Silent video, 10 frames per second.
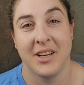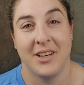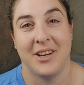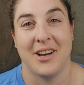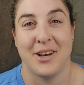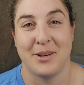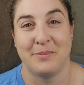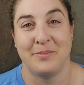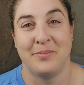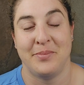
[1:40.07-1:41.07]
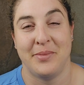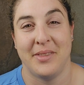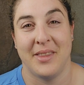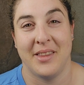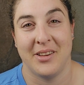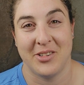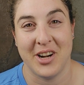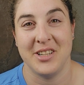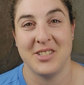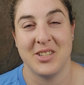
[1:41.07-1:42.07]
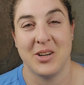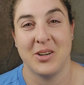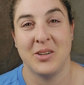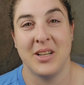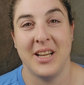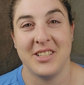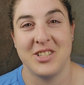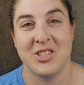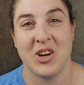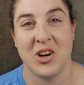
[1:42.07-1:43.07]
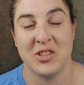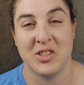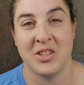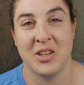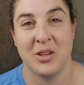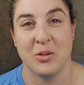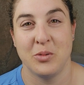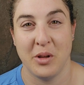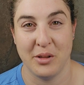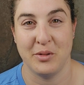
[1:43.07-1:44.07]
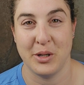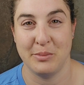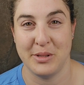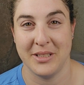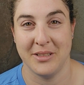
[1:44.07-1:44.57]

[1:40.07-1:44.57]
All right, so let's start with the verbs.